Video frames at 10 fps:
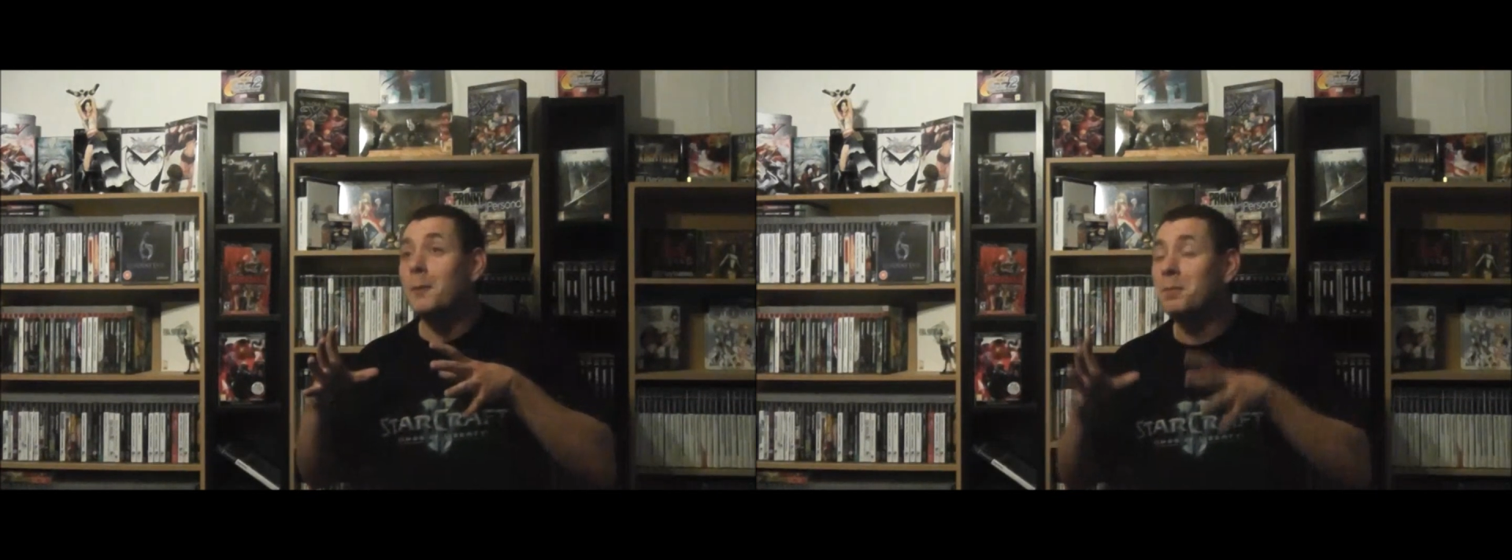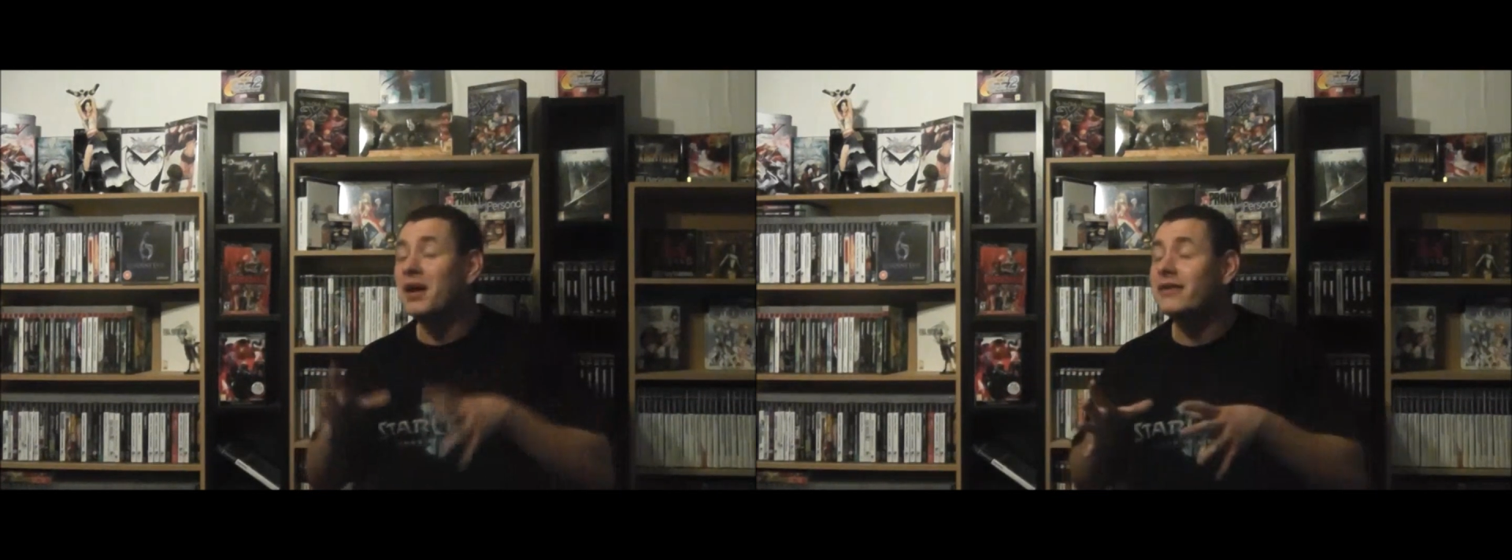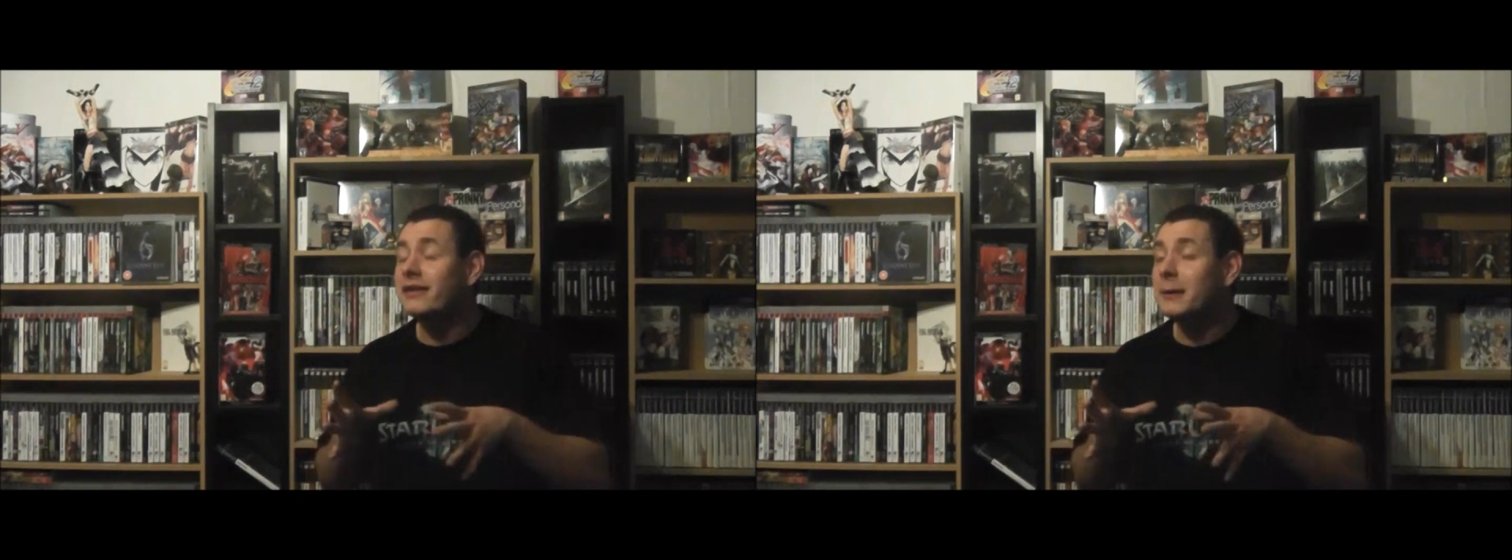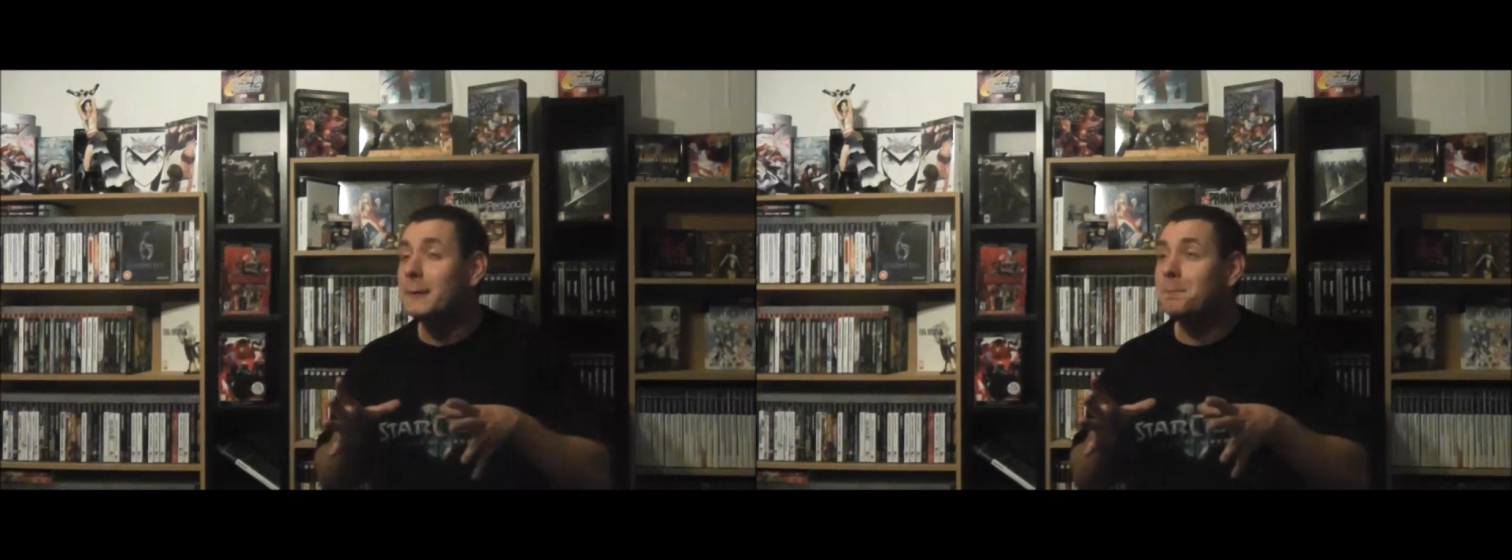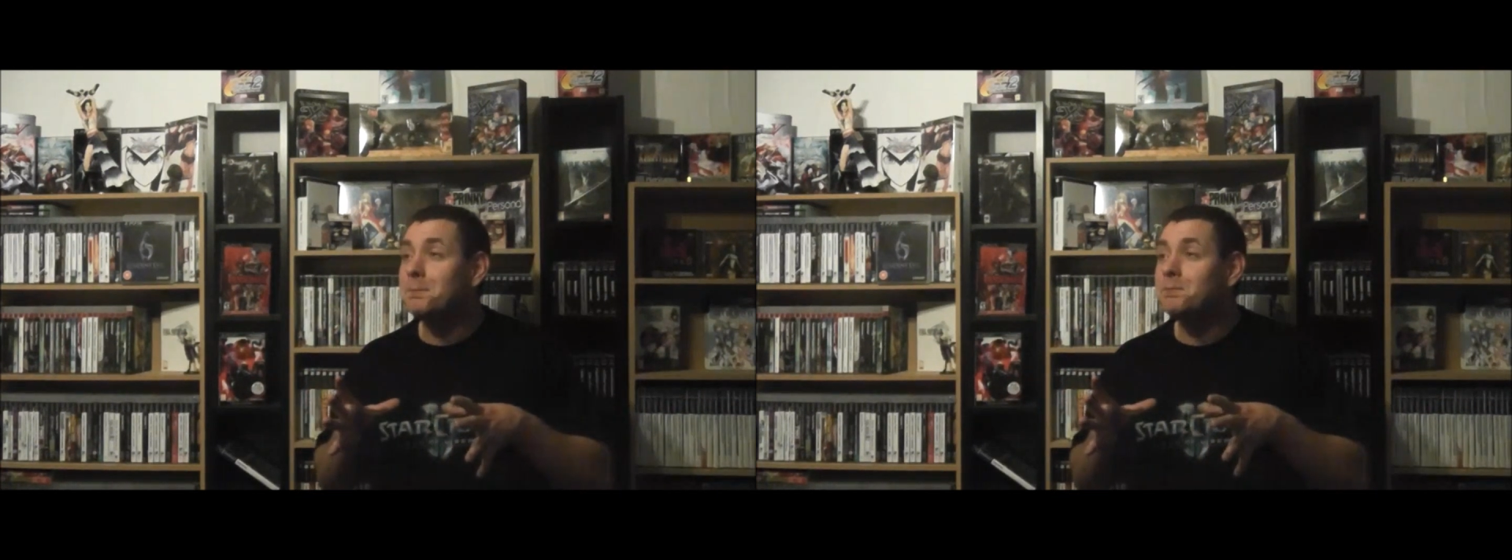But
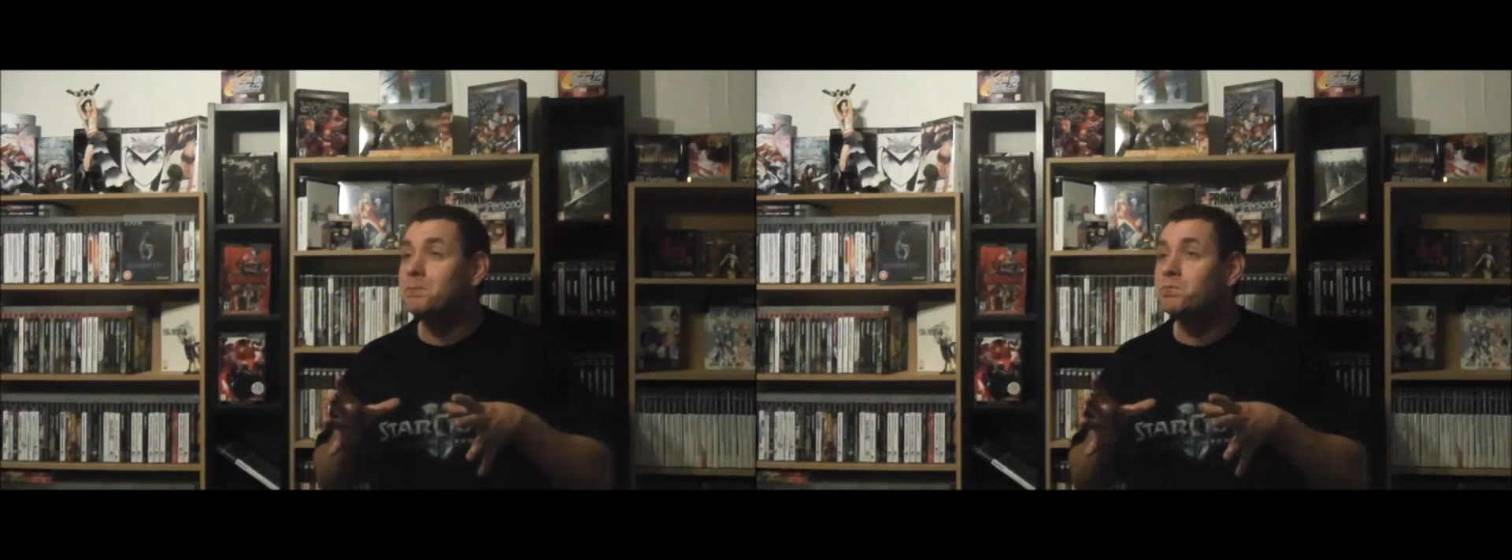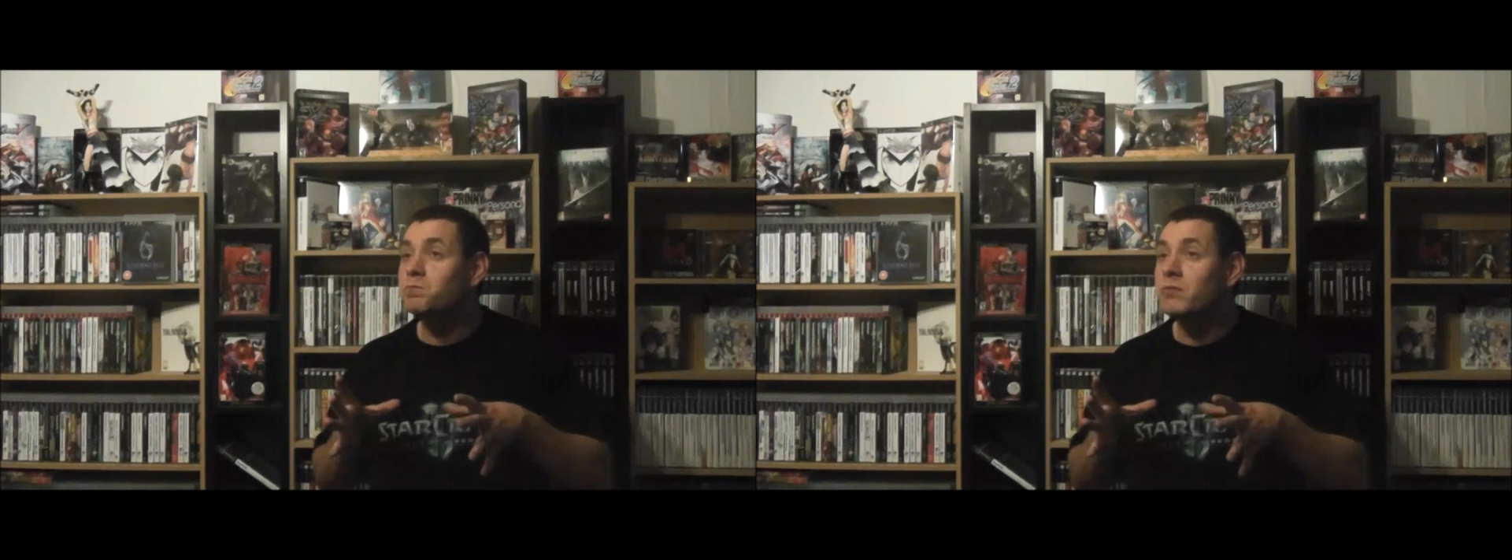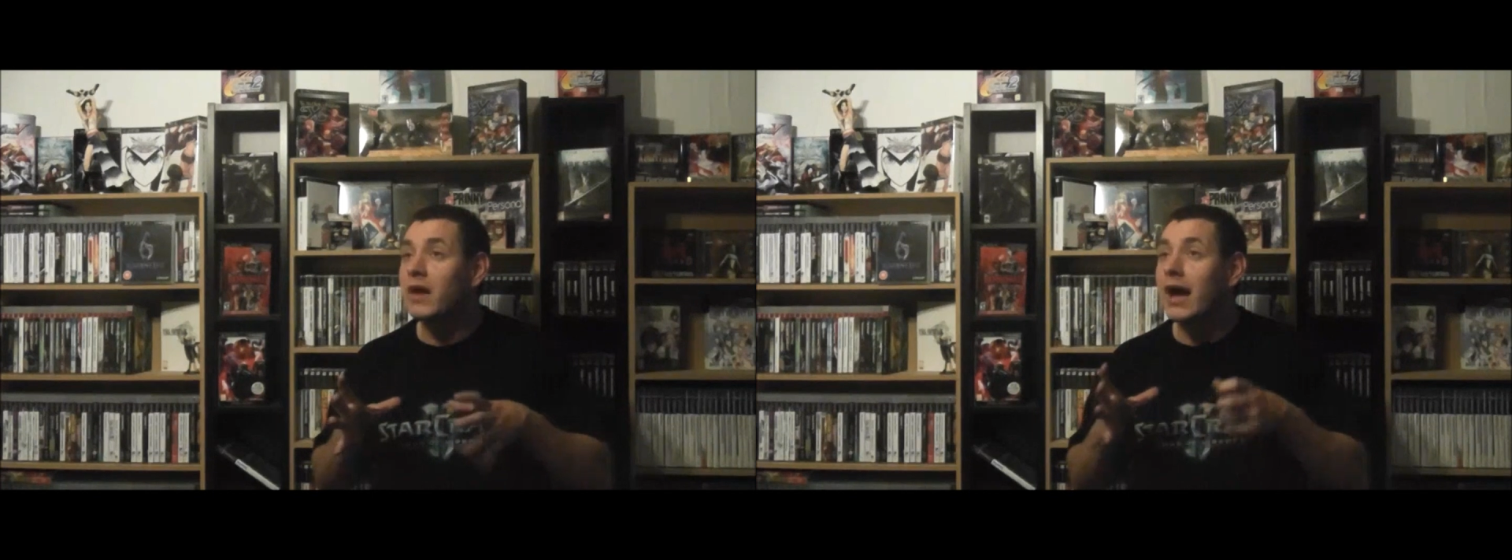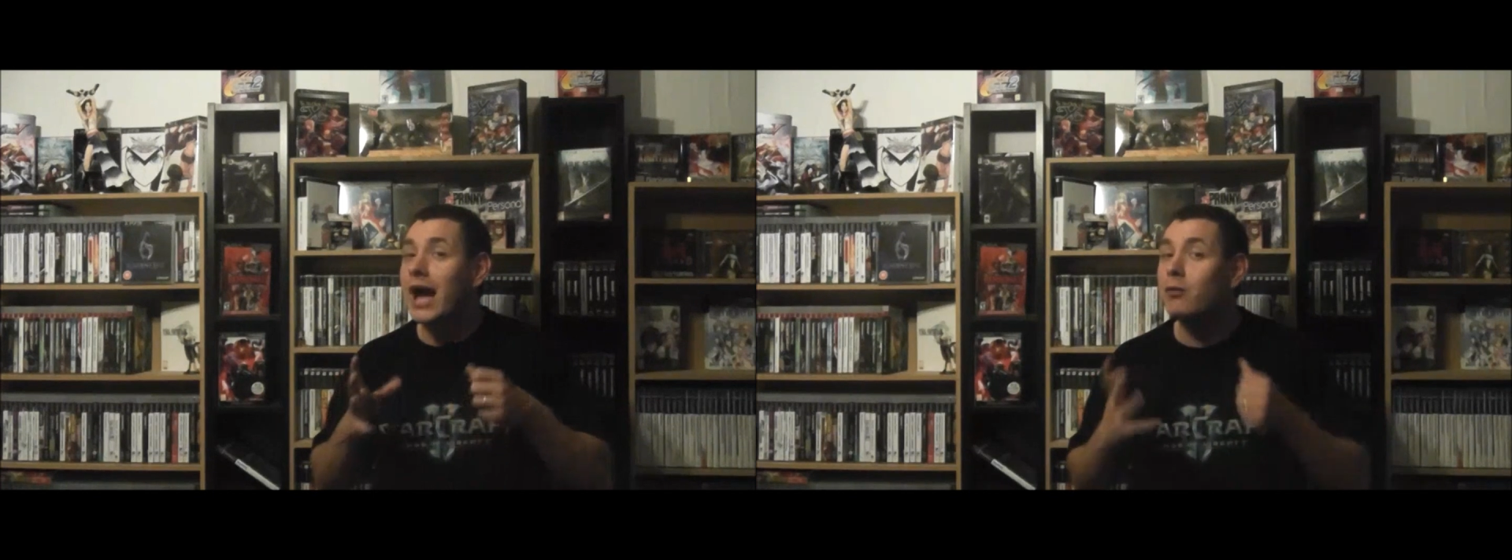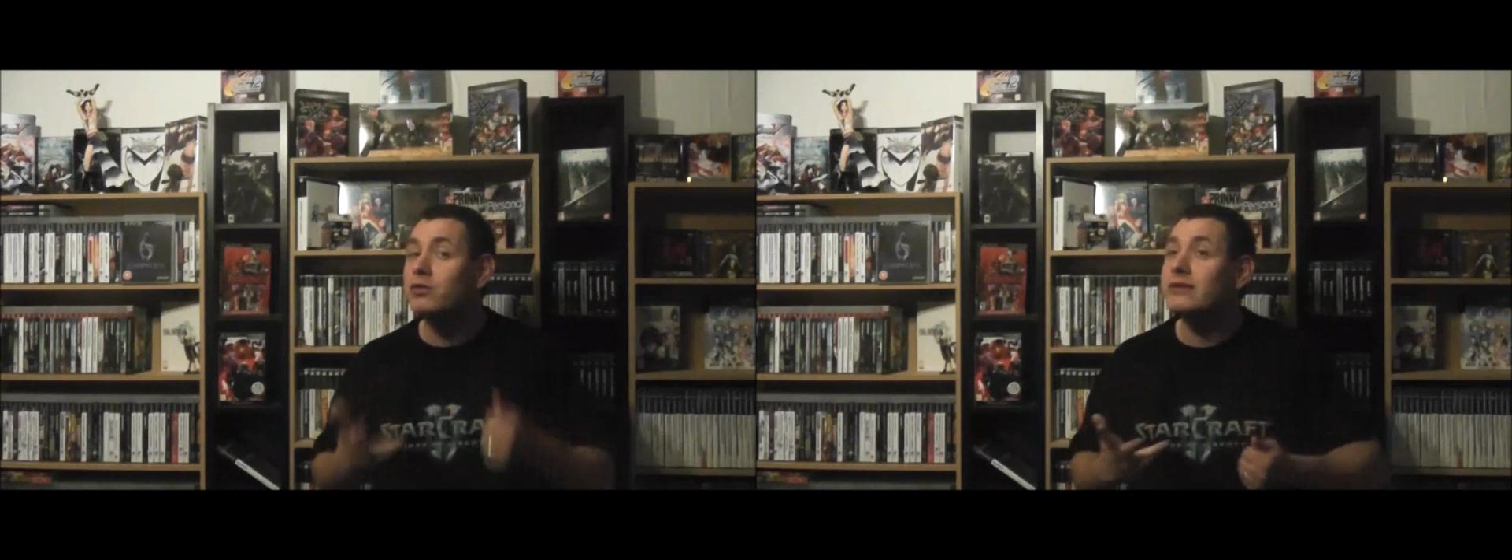
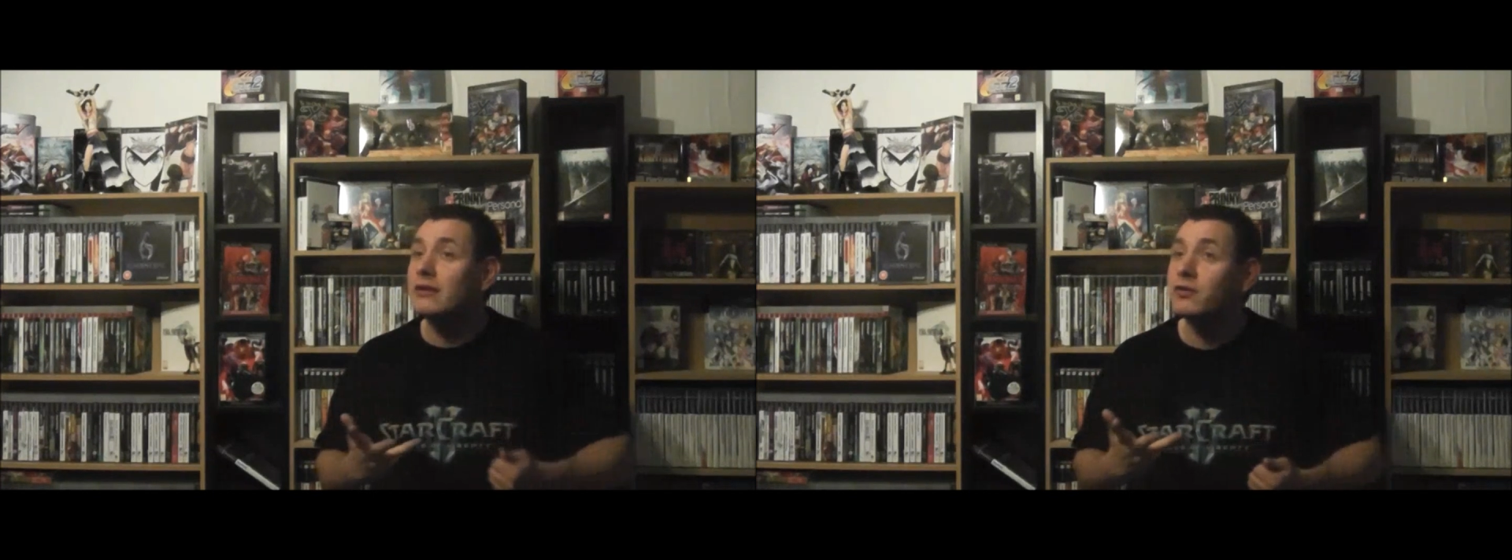I would